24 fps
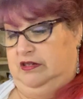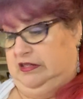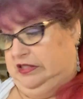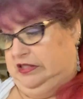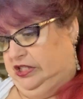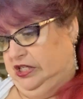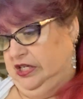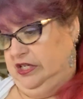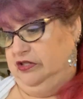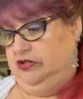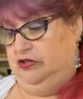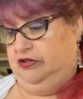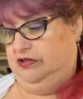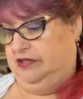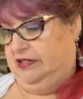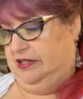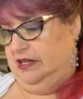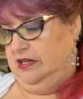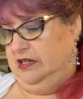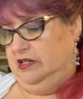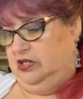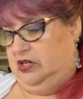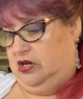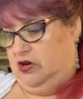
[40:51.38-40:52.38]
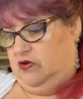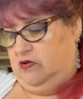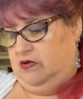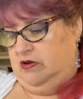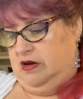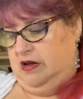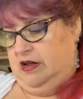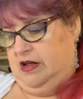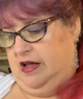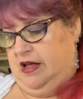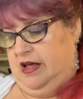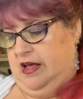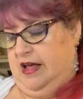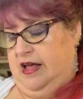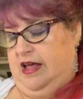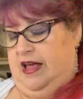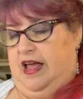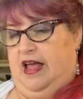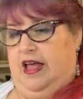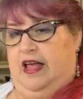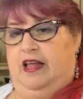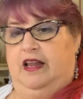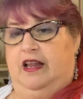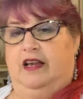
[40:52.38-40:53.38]
change her skin tone,
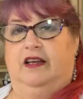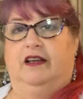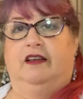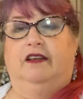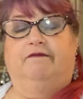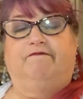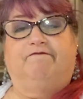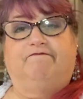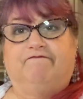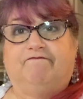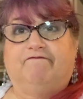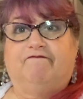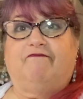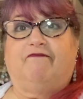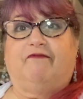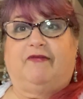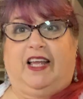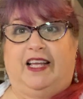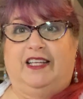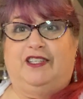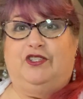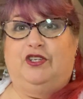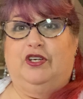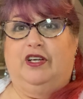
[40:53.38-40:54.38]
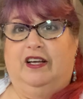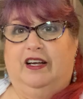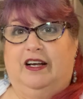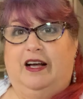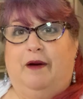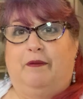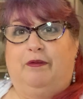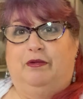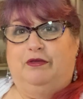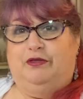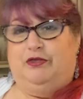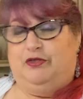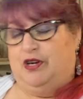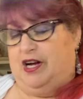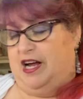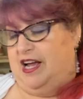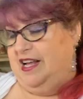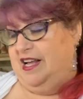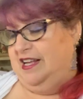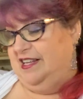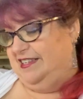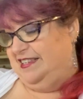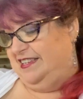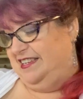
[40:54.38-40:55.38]
and it took a couple
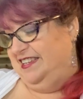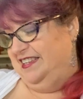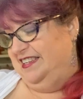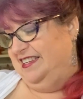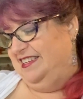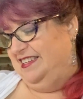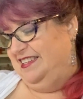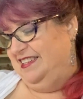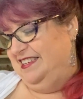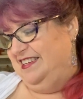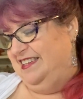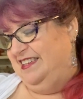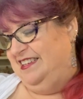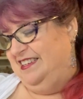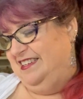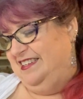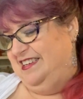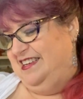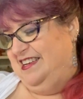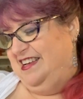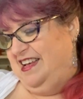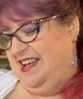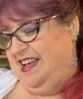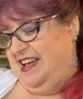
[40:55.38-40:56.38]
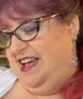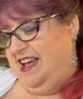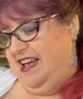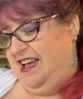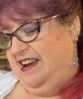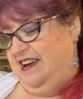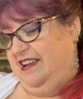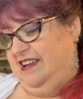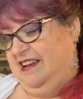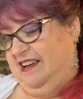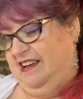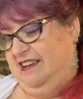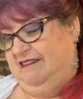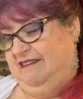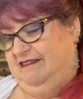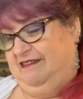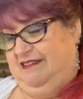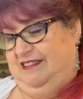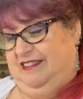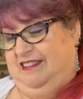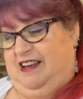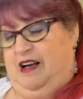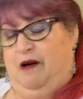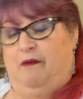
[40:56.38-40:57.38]
tries and a
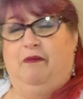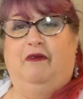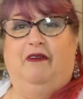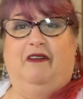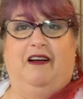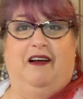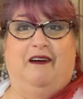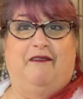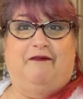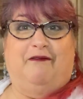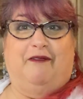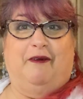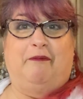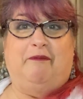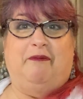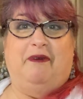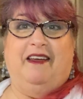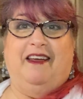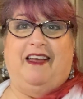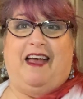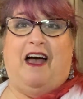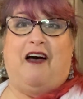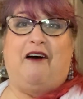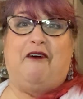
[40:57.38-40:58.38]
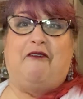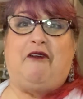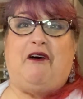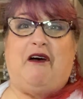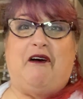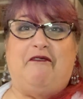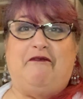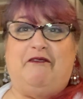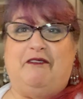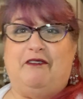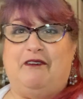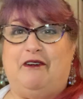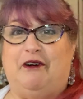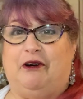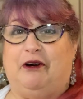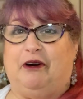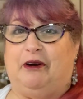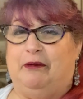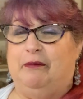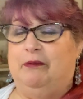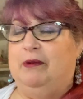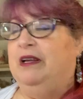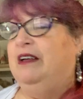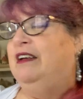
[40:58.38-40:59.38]
couple of ripping out of an
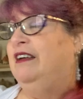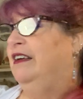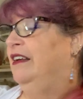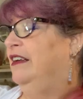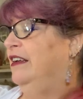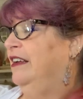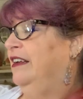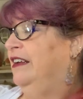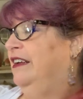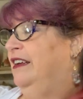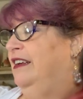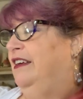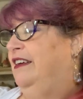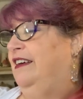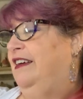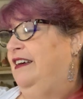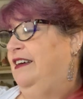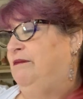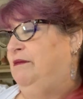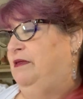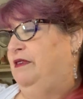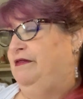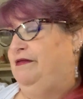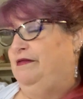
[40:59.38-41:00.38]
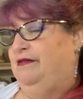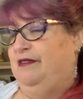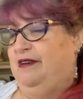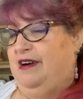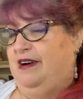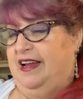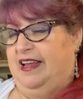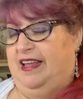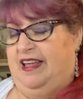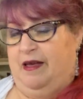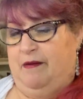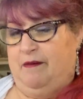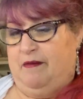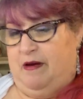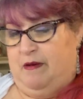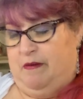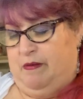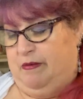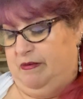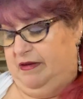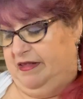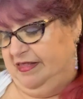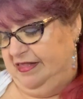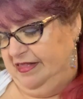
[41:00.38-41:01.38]
arm before I came up
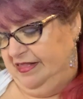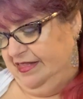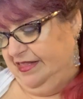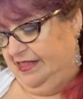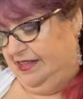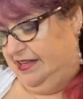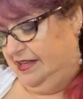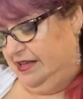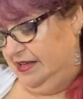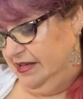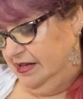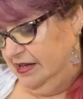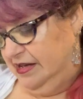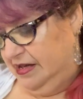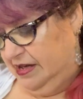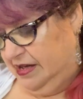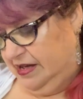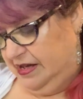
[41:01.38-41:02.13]
with the